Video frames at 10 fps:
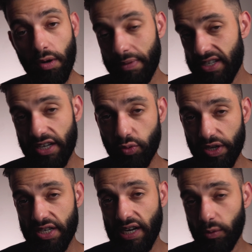
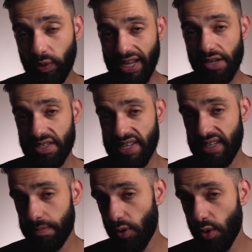meters without the
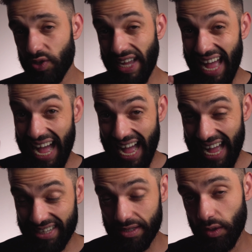center post,
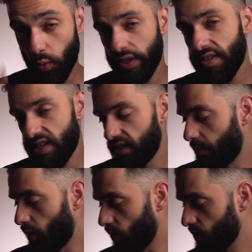and with the center
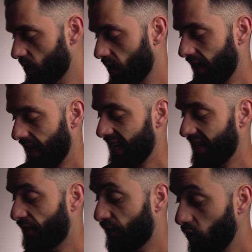post
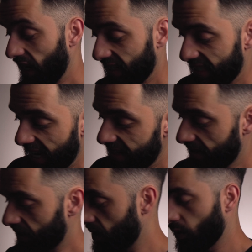fully
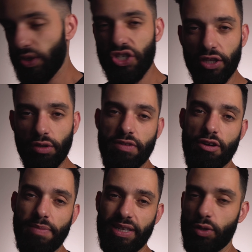extended, which I don't
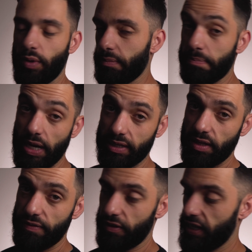recommend doing, but
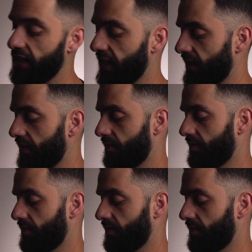if you need it,